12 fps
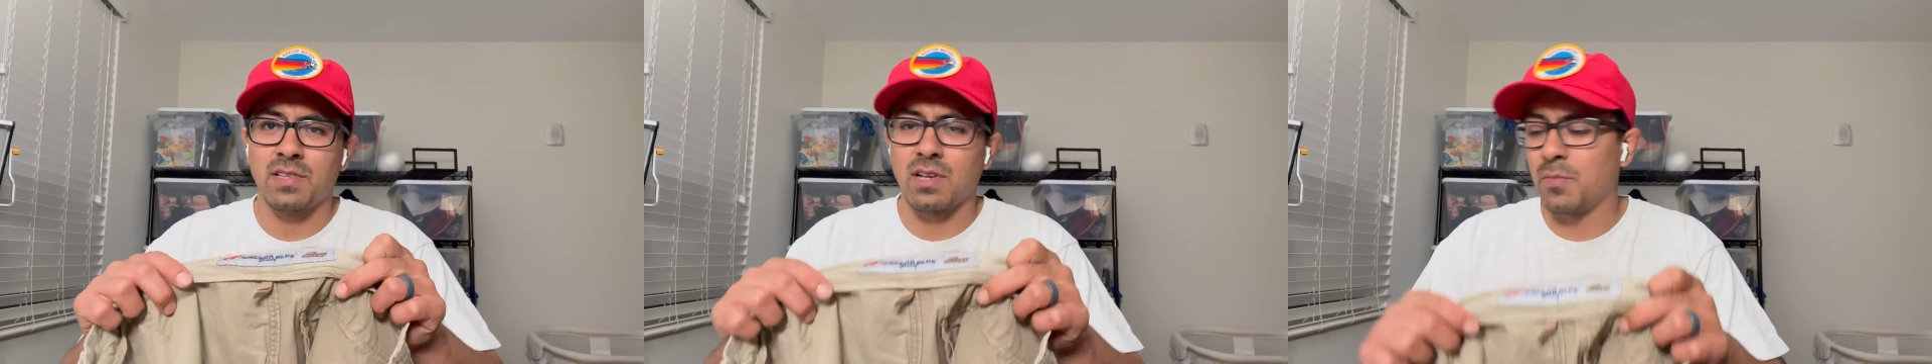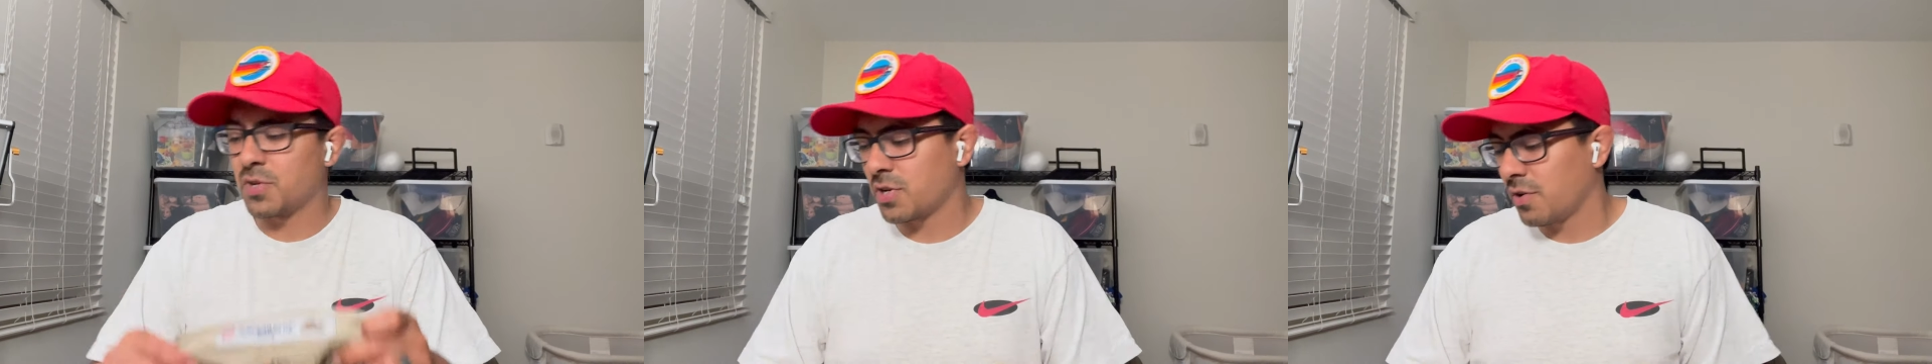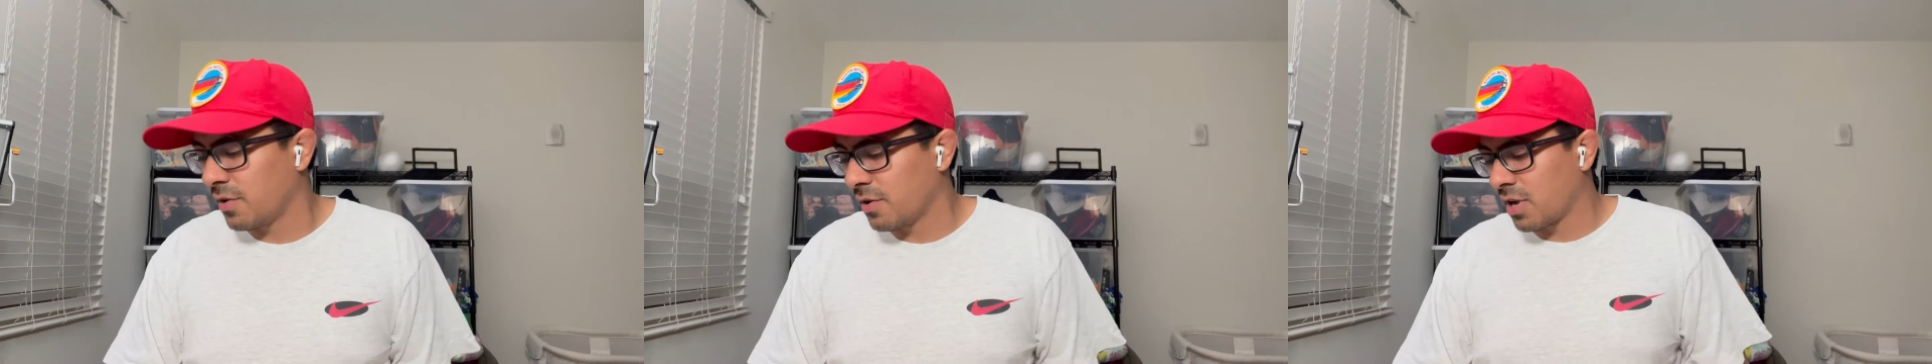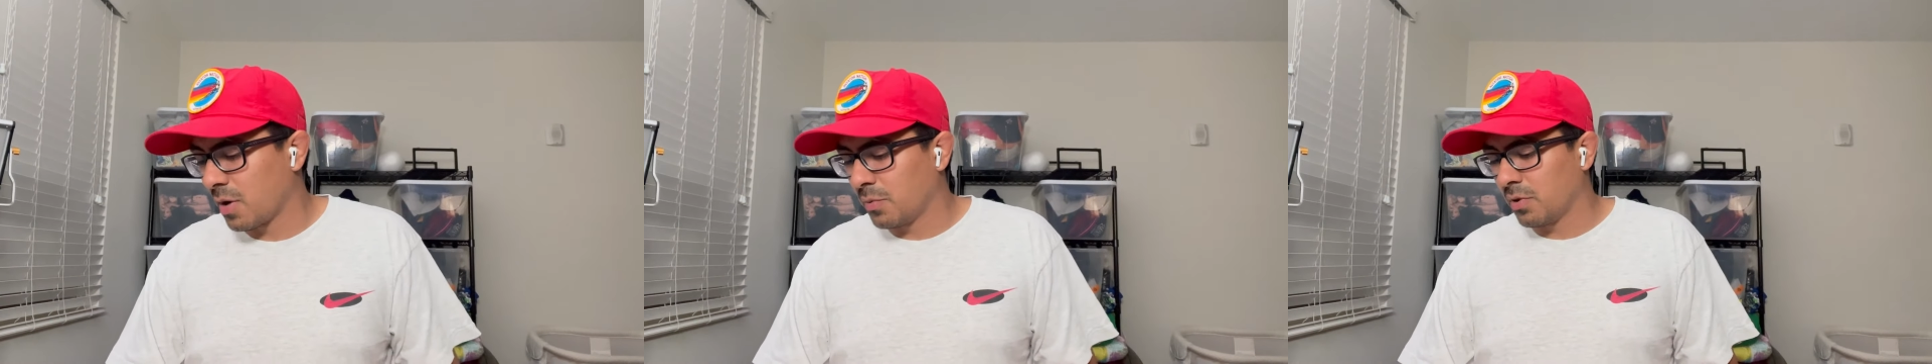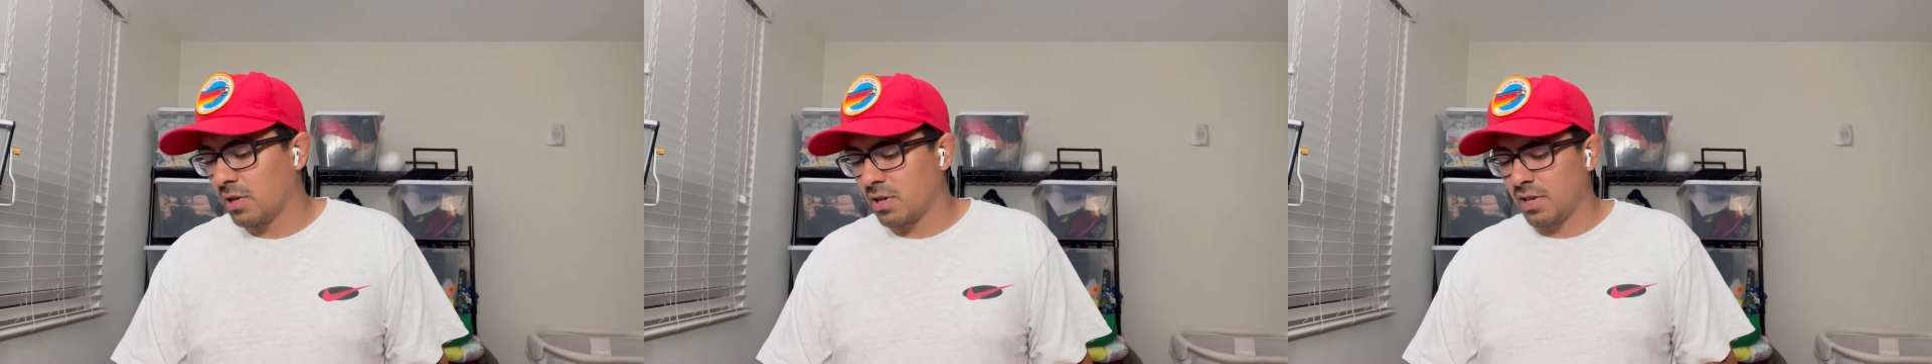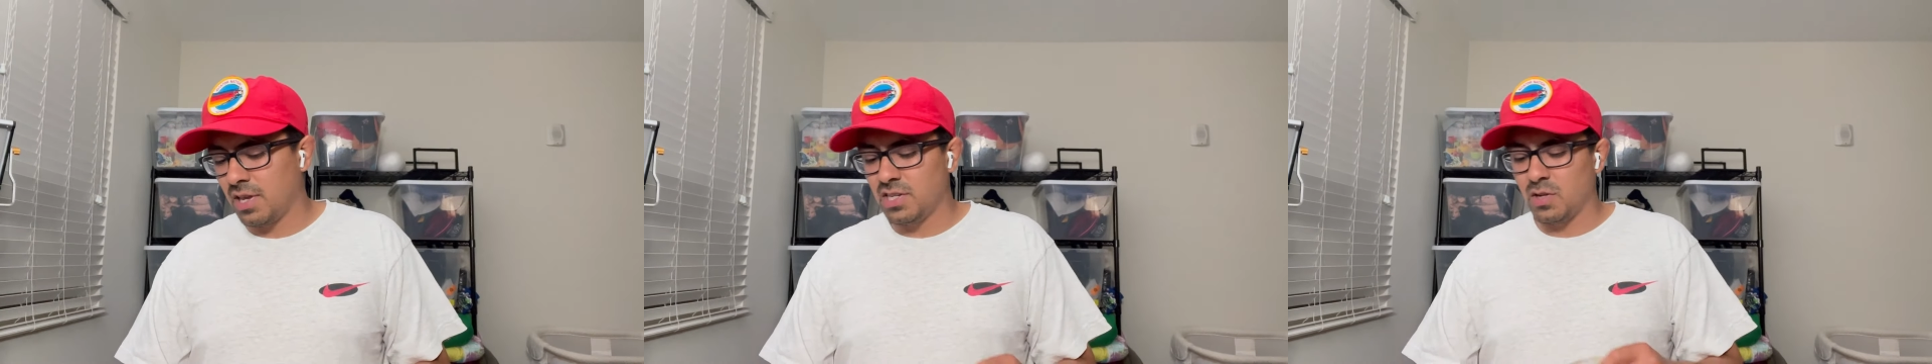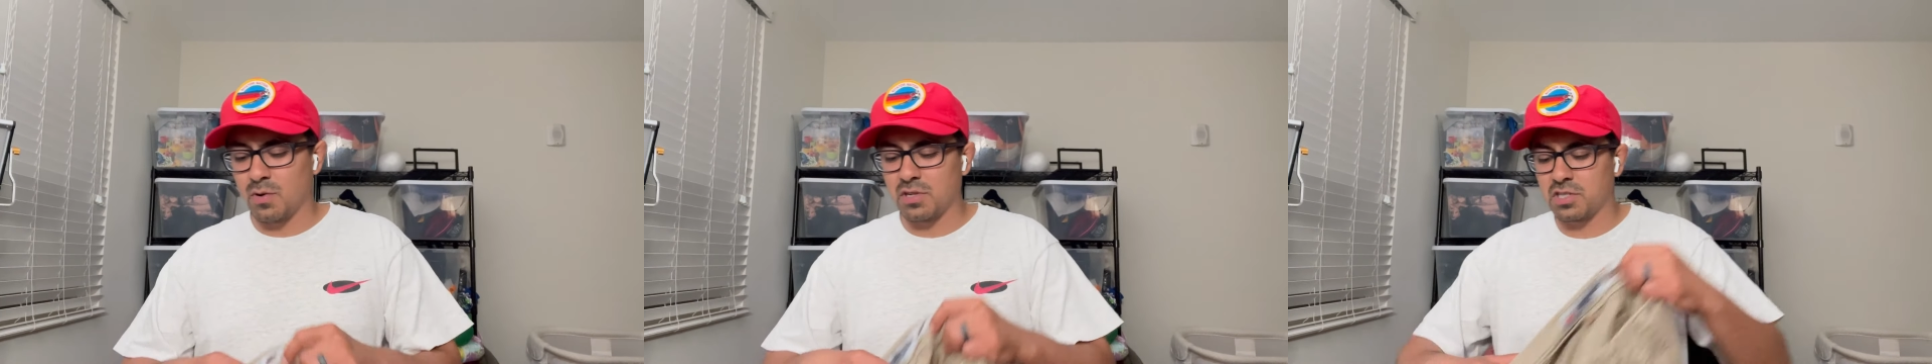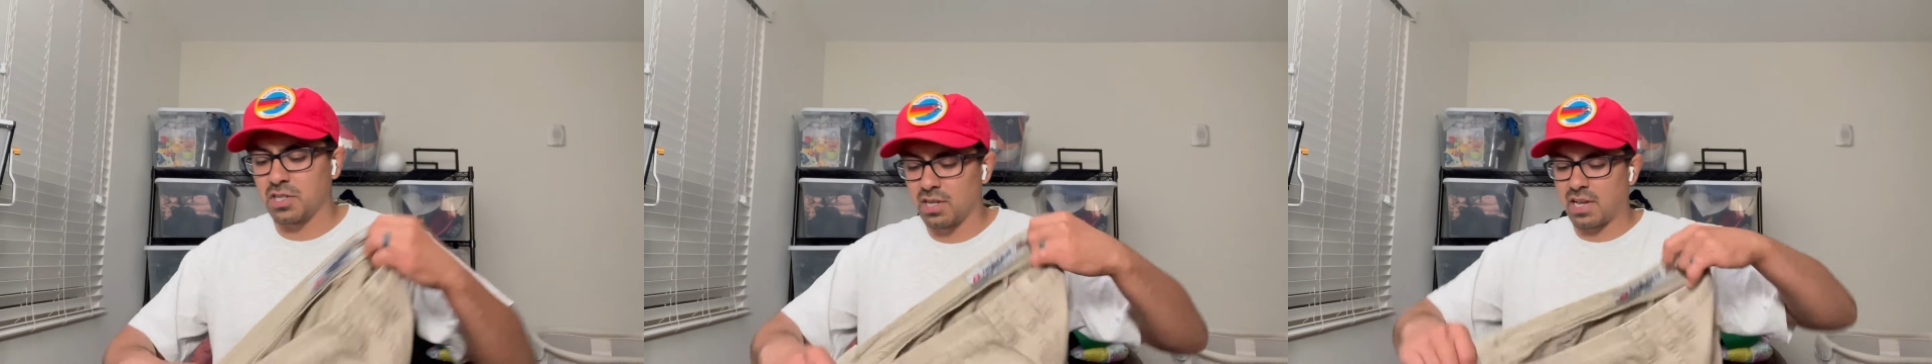I'm gonna show you a couple easy
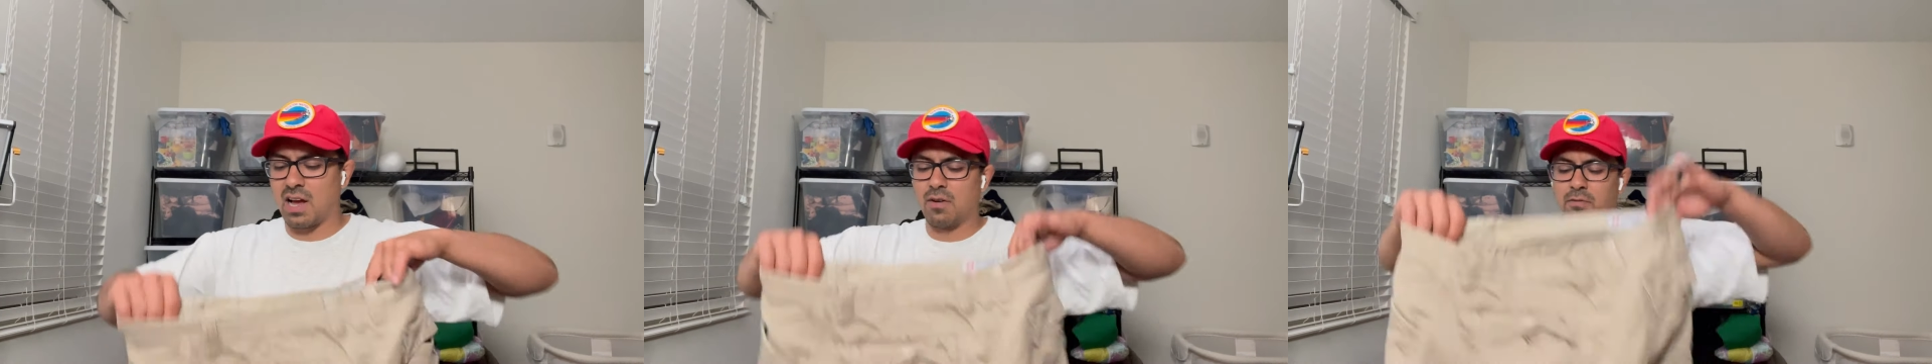ones to look out